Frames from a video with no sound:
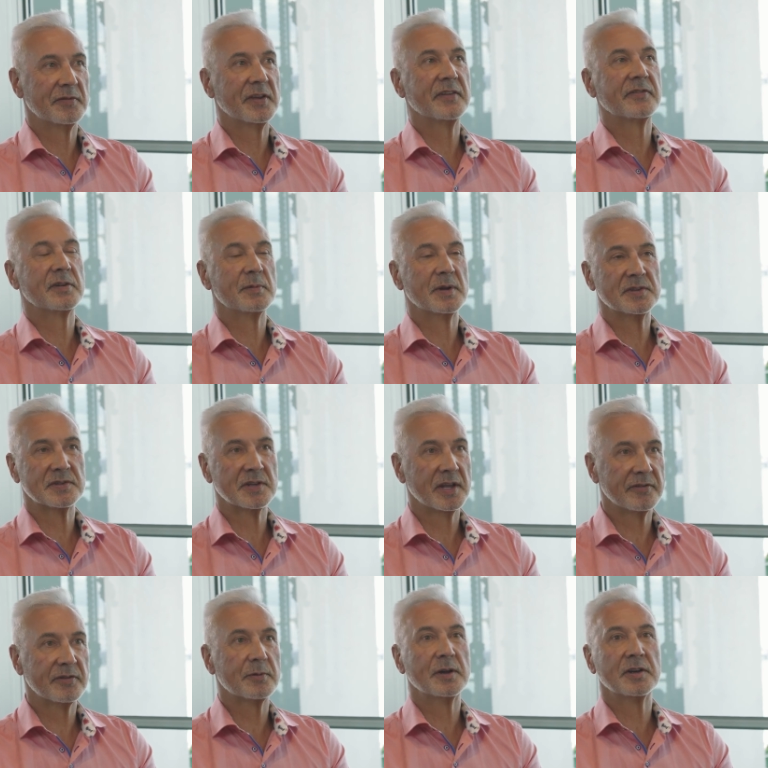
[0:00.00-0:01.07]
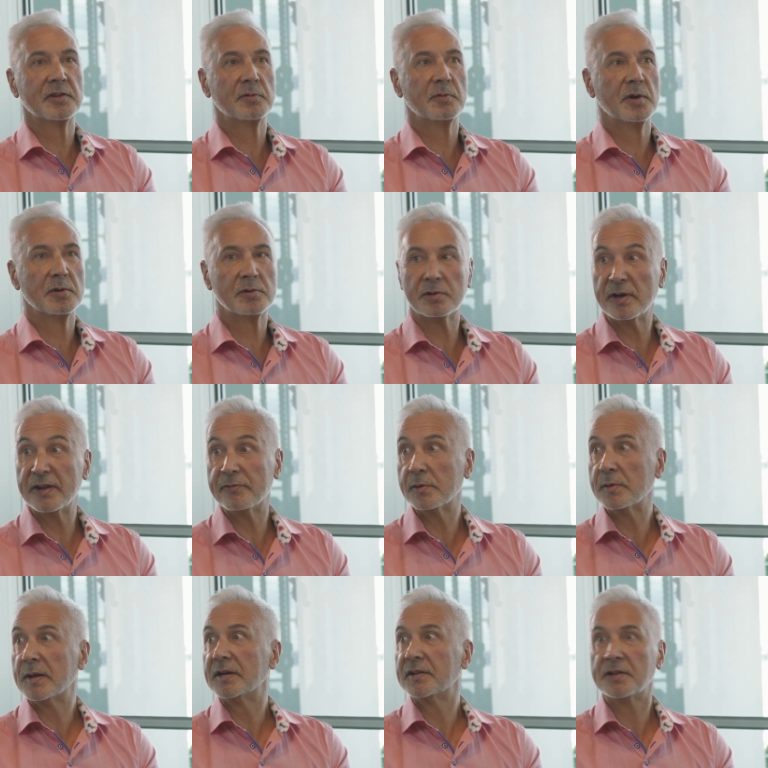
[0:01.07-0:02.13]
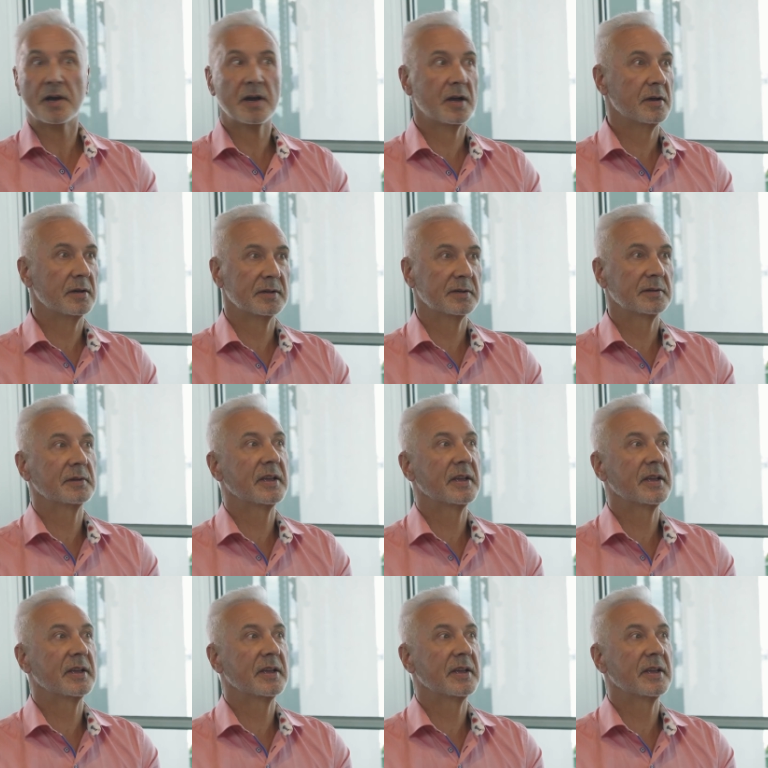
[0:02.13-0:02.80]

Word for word: Everyone, so everyone in the world, or everyone in the uh,